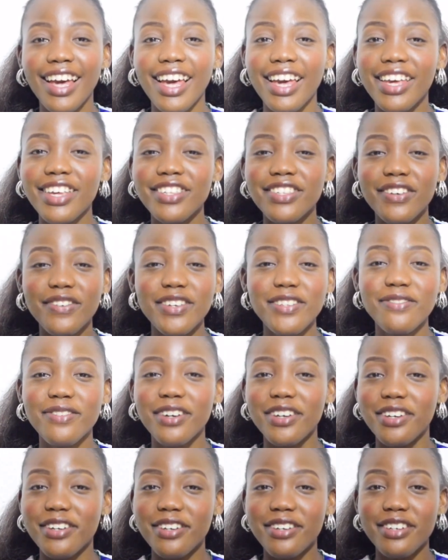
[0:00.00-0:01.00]
it's always
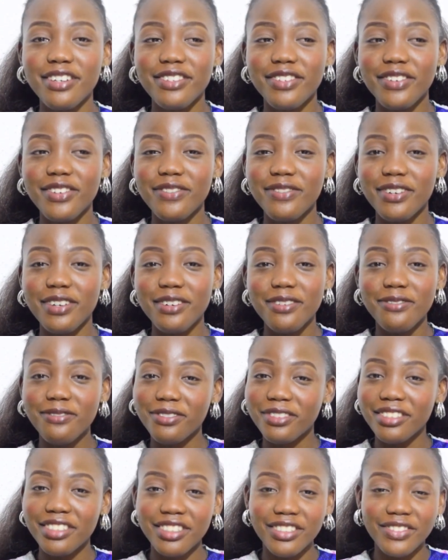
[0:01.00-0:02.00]
very
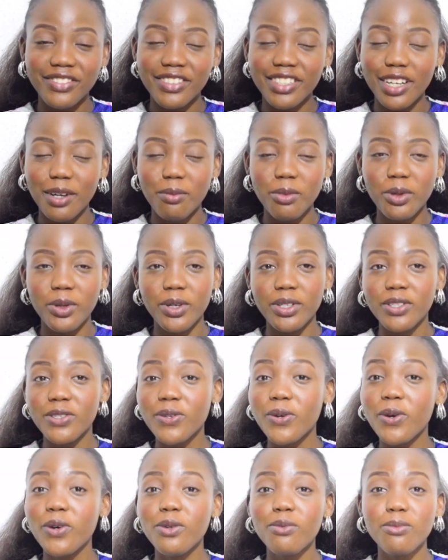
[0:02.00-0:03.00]
funny during that period. It's
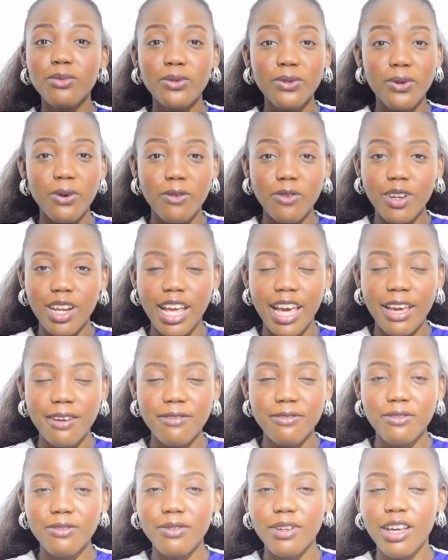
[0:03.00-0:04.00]
called Book of
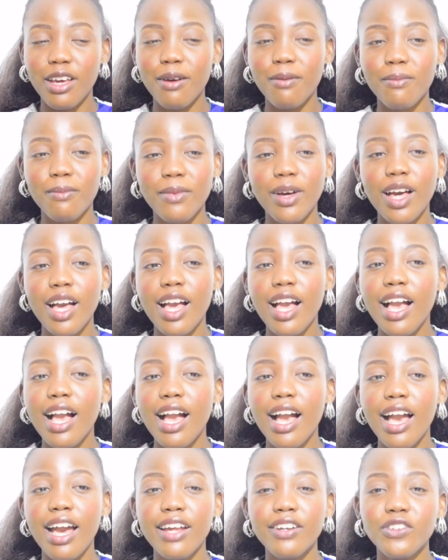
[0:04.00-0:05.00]
Life.
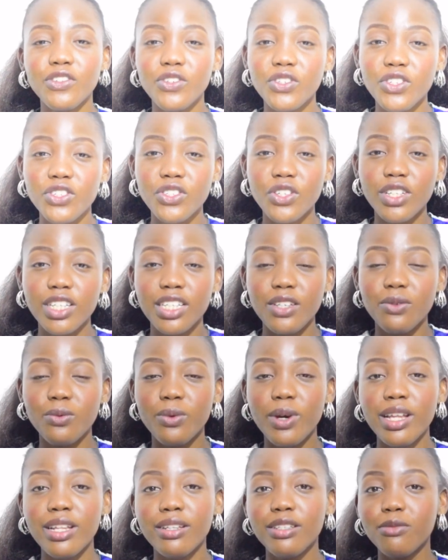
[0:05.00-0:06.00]
And usually
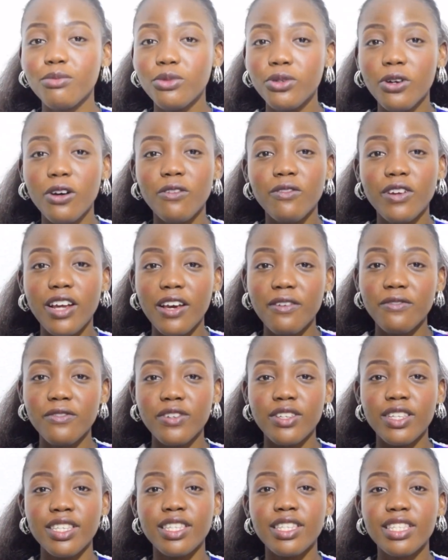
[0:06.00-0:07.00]
when the Book of Life
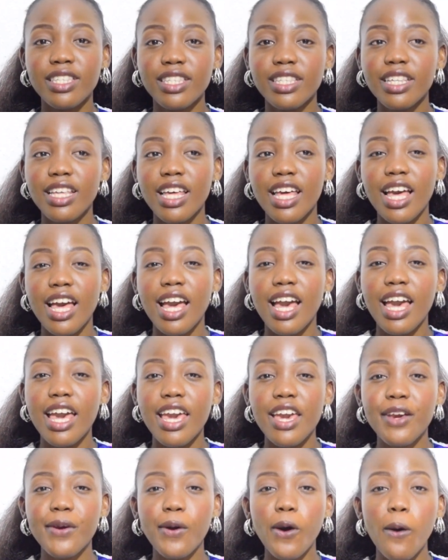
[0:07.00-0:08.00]
is
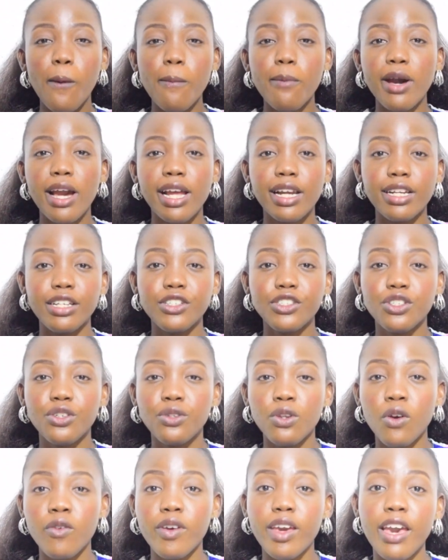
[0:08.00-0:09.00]
a compilation
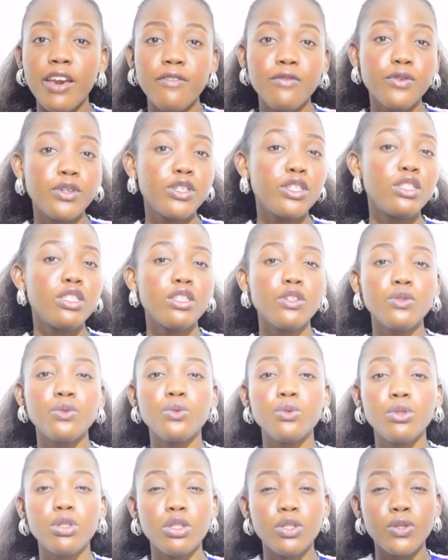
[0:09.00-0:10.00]
of every single
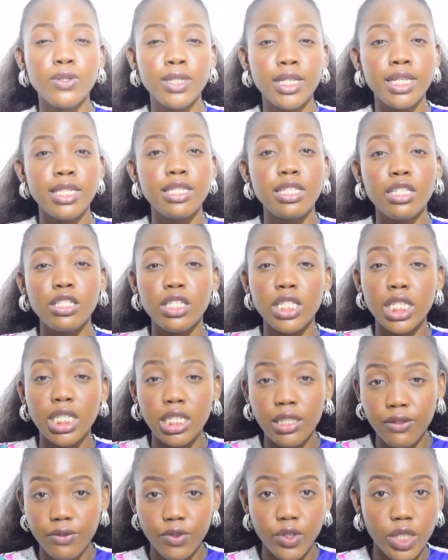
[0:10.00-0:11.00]
student in the
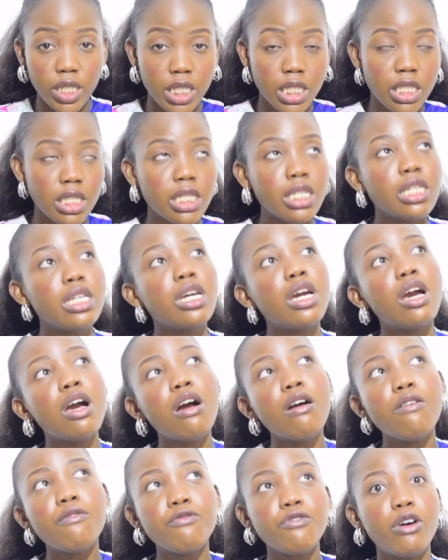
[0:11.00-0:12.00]
university
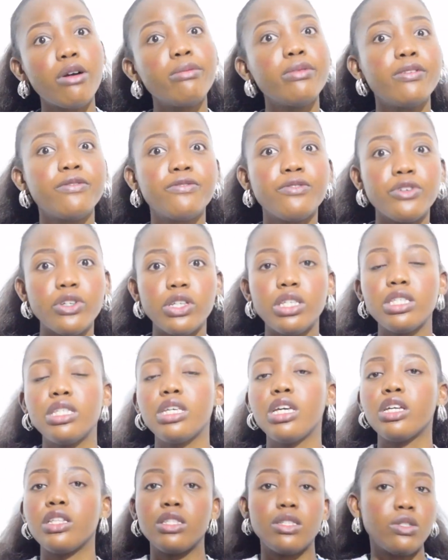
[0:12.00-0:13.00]
from the first
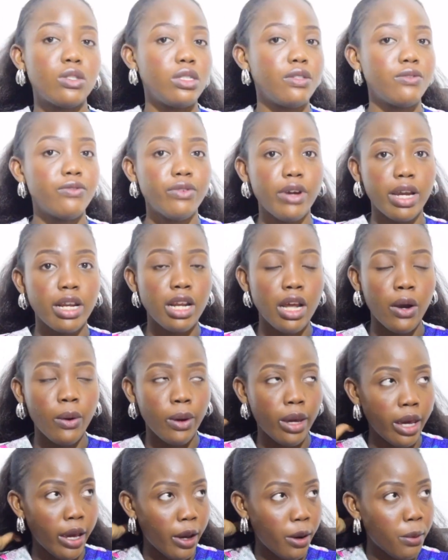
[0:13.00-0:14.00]
year to the final
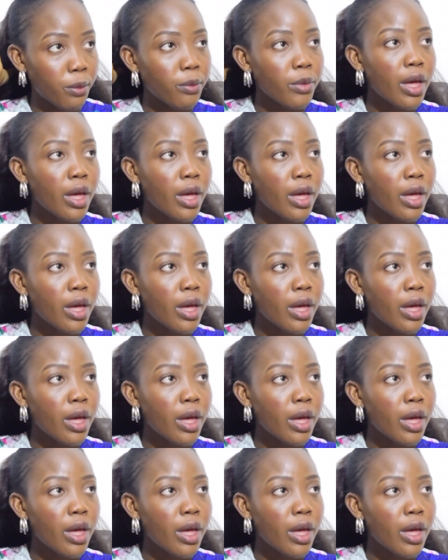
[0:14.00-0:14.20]
year,